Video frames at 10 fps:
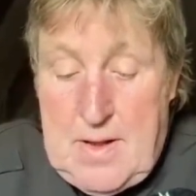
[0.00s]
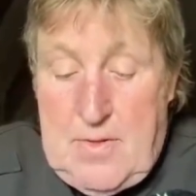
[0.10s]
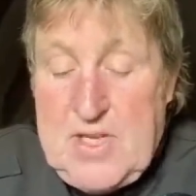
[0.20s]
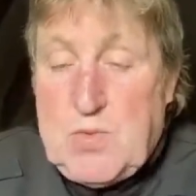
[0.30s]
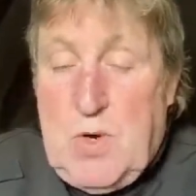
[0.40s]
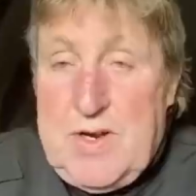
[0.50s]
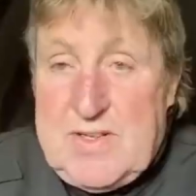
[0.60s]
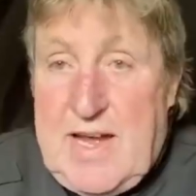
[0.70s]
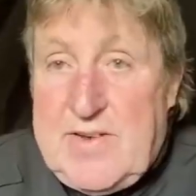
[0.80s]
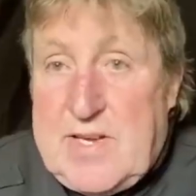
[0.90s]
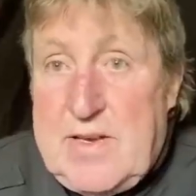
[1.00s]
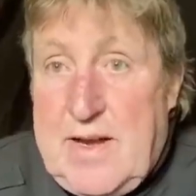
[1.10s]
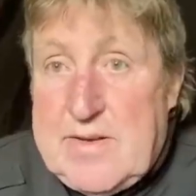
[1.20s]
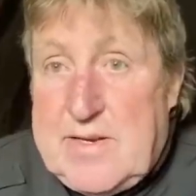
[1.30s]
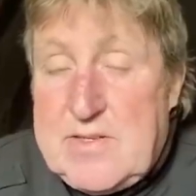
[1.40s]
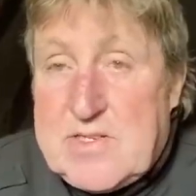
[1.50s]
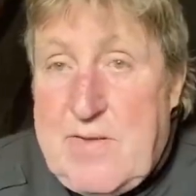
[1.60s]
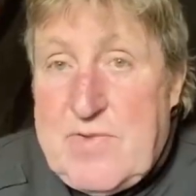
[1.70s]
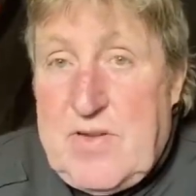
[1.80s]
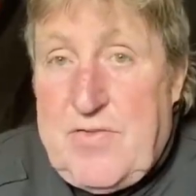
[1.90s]
This one dated
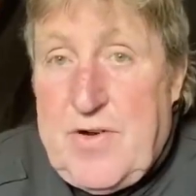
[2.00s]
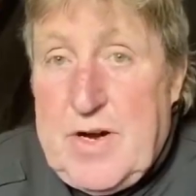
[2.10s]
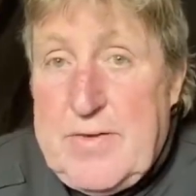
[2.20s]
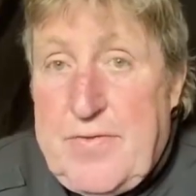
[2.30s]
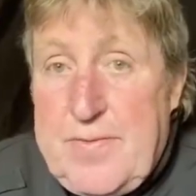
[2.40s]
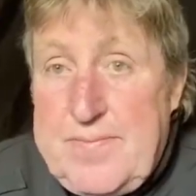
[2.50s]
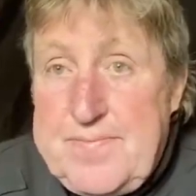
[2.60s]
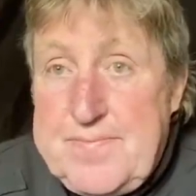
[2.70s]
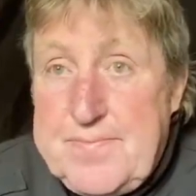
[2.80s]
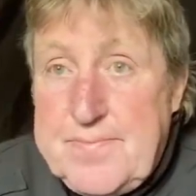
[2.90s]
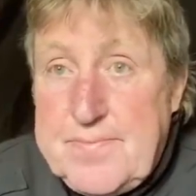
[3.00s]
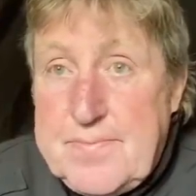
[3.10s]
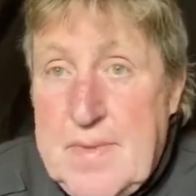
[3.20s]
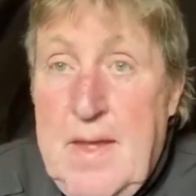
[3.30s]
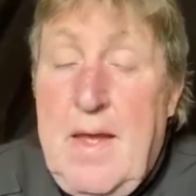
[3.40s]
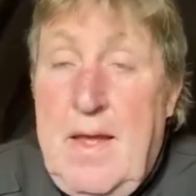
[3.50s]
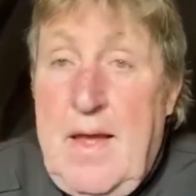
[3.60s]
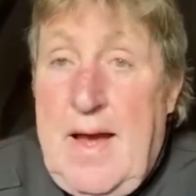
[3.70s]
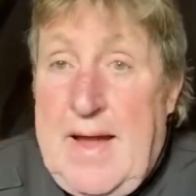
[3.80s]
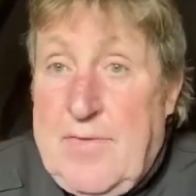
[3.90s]
1975,
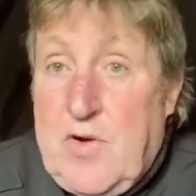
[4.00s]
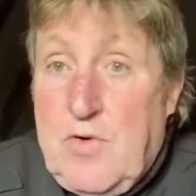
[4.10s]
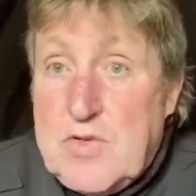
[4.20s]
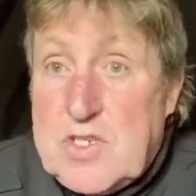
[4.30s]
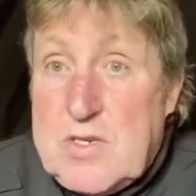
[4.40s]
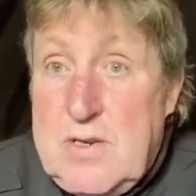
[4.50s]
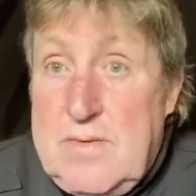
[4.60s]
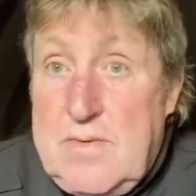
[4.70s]
and of course